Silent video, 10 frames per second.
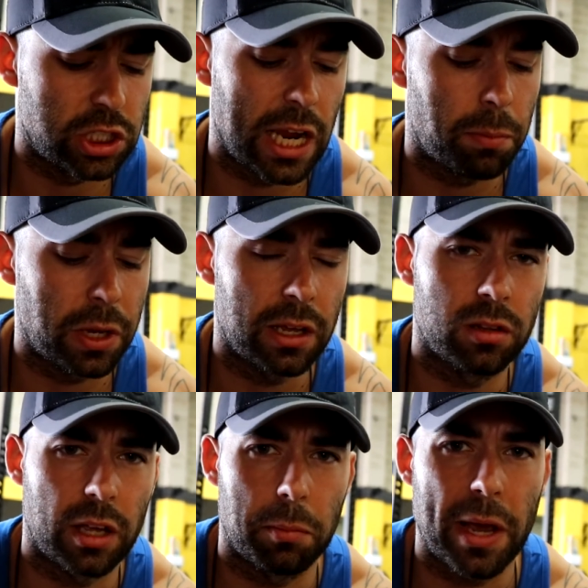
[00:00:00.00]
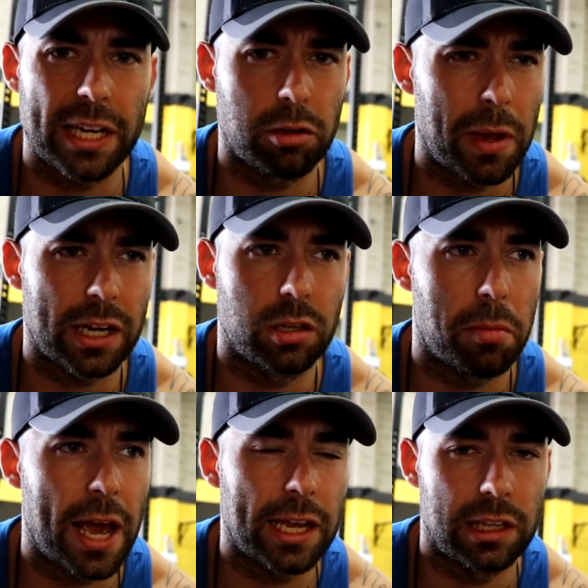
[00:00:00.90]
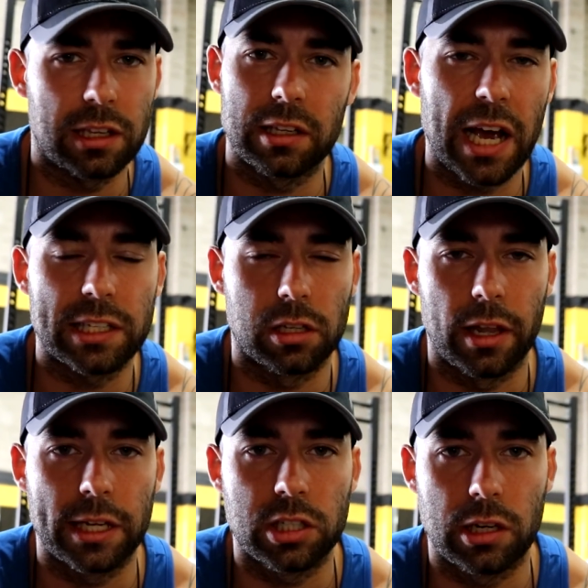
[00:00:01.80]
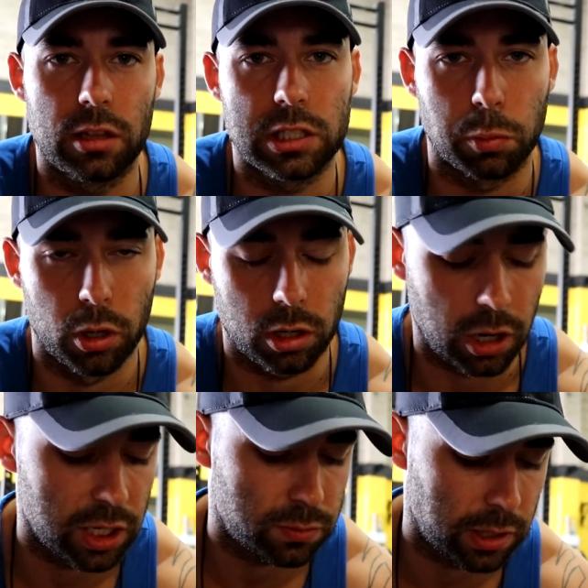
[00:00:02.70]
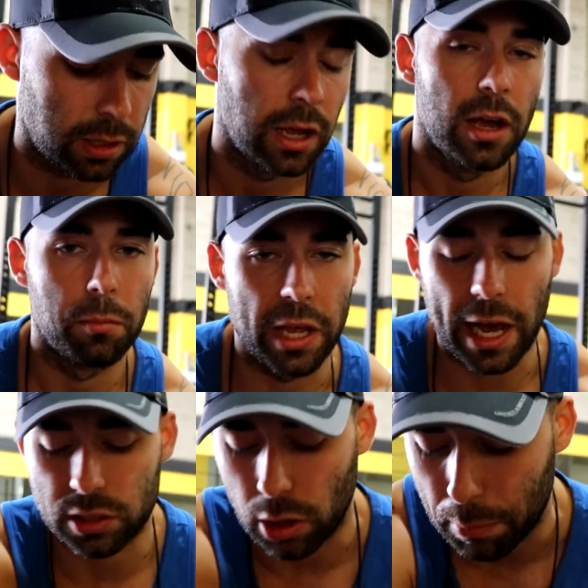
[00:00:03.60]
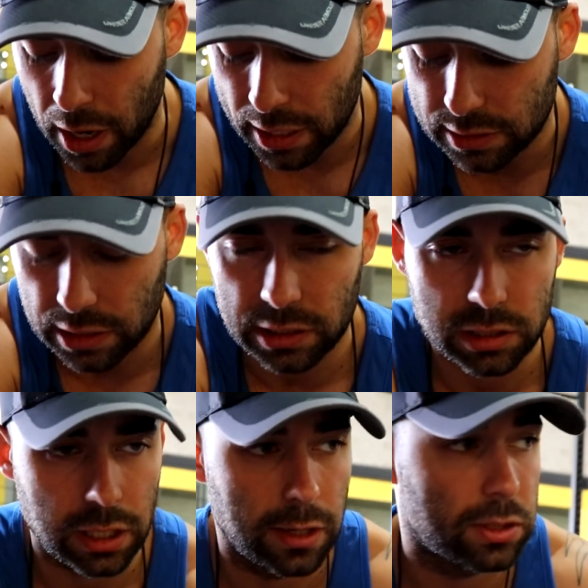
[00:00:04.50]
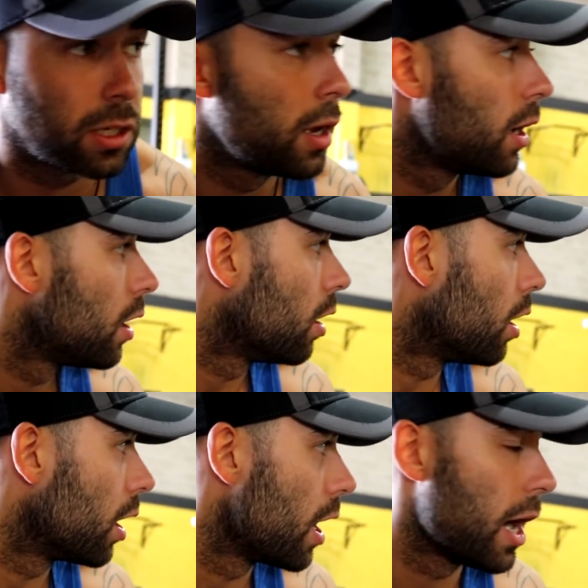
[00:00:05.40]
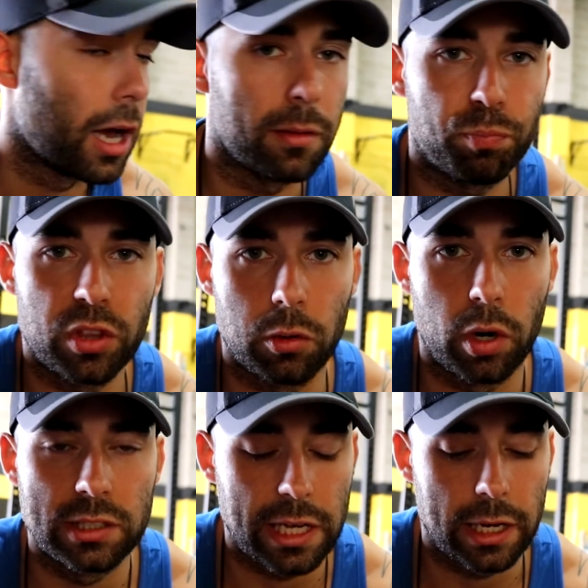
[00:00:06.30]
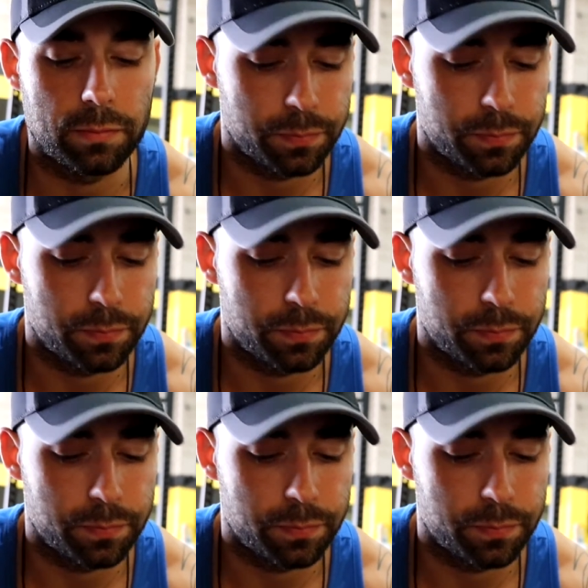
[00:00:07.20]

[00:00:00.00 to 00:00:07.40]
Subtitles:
champion, like back to back to back. You guys are a legend in the sport of CrossFit. But yeah, so I bought his knee sleeves, or the ones that